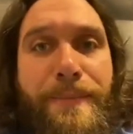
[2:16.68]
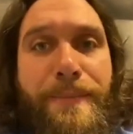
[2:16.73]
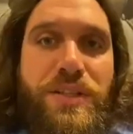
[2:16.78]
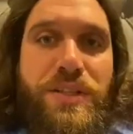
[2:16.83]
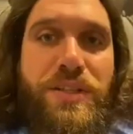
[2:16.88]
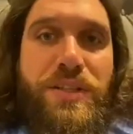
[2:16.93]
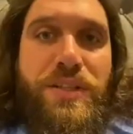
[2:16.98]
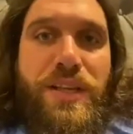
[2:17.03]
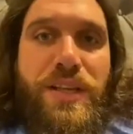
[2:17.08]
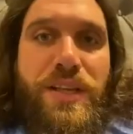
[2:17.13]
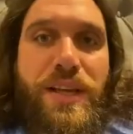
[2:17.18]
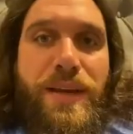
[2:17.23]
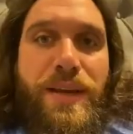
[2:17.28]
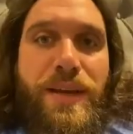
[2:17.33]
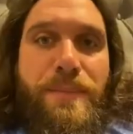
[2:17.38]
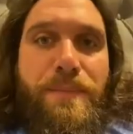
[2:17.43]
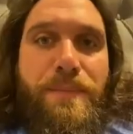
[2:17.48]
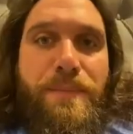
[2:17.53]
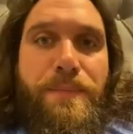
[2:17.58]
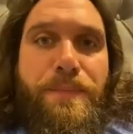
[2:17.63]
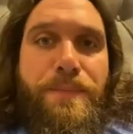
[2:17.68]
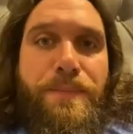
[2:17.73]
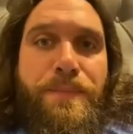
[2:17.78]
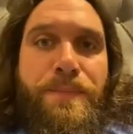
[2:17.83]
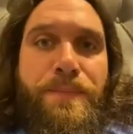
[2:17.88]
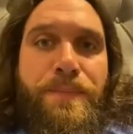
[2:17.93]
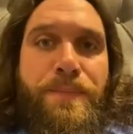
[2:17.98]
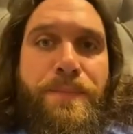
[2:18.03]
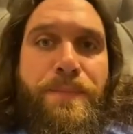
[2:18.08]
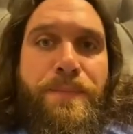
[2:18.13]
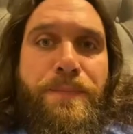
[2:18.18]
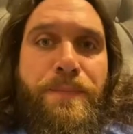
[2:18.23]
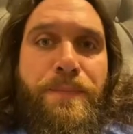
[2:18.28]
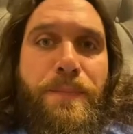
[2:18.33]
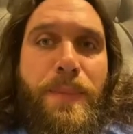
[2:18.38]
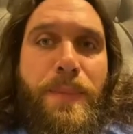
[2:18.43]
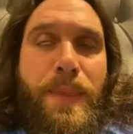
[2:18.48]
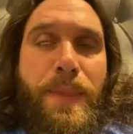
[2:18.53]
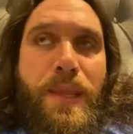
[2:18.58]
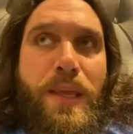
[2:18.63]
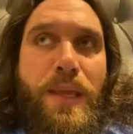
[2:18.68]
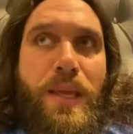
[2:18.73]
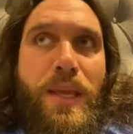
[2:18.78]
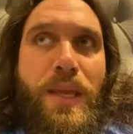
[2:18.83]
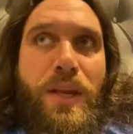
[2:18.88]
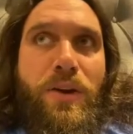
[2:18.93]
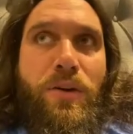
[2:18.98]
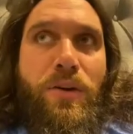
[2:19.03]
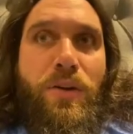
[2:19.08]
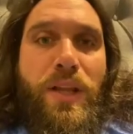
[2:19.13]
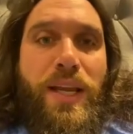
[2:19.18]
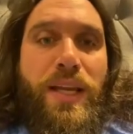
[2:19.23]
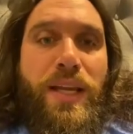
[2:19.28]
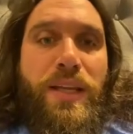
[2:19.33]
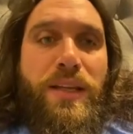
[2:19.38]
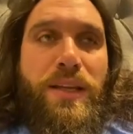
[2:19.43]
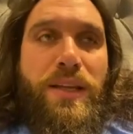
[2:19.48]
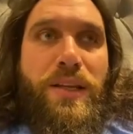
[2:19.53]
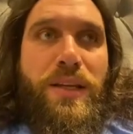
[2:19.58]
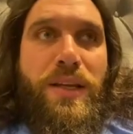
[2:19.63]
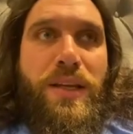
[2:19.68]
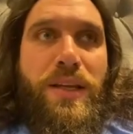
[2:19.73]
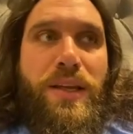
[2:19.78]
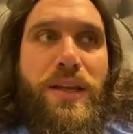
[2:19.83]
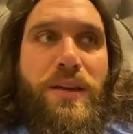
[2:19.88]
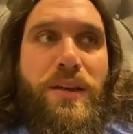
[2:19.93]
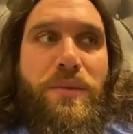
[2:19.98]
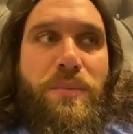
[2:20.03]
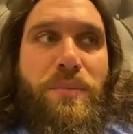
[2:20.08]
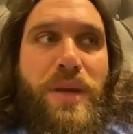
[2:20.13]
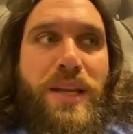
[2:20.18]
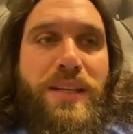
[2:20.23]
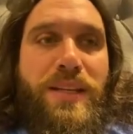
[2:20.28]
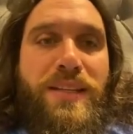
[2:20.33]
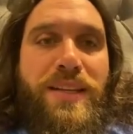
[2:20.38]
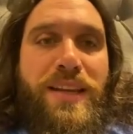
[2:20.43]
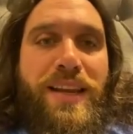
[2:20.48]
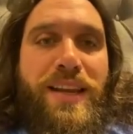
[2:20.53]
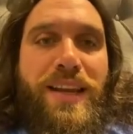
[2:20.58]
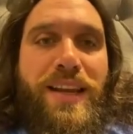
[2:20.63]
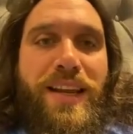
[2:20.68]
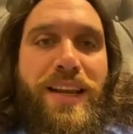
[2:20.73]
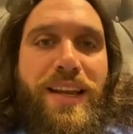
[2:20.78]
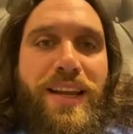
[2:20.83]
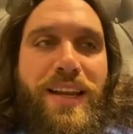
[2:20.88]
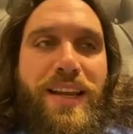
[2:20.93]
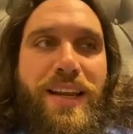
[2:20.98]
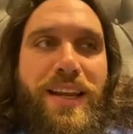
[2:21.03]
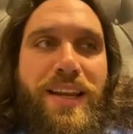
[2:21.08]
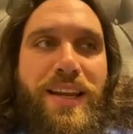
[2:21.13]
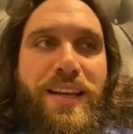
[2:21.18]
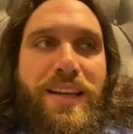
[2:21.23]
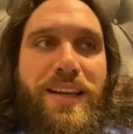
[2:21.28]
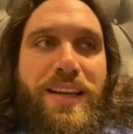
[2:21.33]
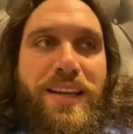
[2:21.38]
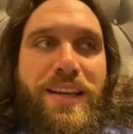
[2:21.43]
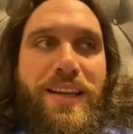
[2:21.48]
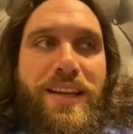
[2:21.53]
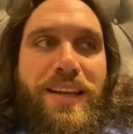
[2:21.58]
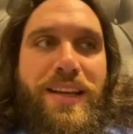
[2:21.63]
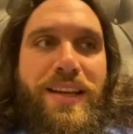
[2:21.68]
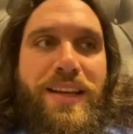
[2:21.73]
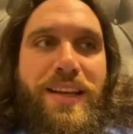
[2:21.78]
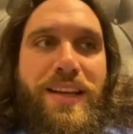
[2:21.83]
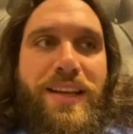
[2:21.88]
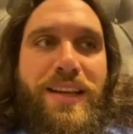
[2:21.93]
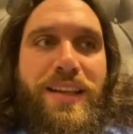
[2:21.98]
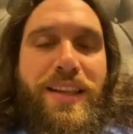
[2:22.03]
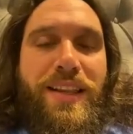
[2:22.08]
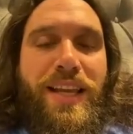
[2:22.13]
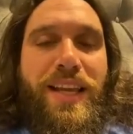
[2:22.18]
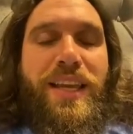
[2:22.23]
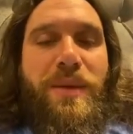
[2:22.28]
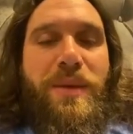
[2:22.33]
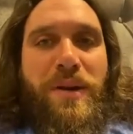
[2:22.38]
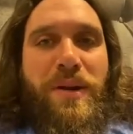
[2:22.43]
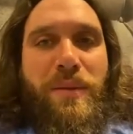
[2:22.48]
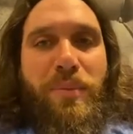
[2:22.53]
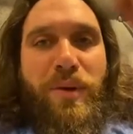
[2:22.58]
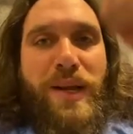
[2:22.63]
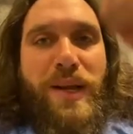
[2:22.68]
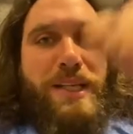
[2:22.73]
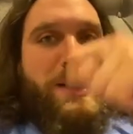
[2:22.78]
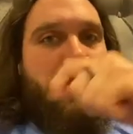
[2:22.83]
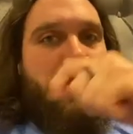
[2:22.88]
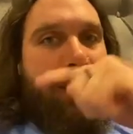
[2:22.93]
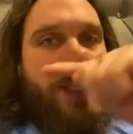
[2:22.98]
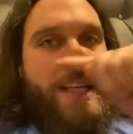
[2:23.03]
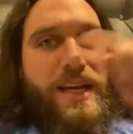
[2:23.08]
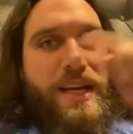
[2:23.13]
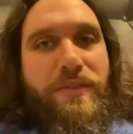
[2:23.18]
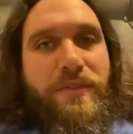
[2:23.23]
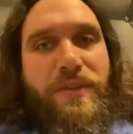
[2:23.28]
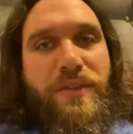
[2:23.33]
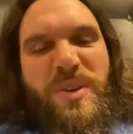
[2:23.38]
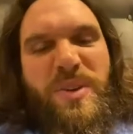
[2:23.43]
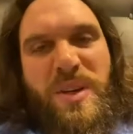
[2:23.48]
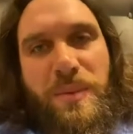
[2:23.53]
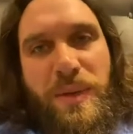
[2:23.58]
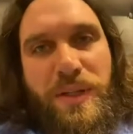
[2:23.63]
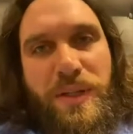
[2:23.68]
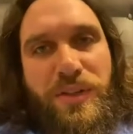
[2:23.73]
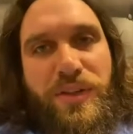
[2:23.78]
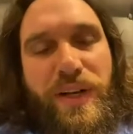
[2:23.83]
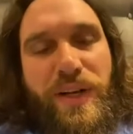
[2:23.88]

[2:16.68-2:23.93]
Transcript: But it's good. It's just like maintaining, like keeping a presence there. If you know what I mean, trying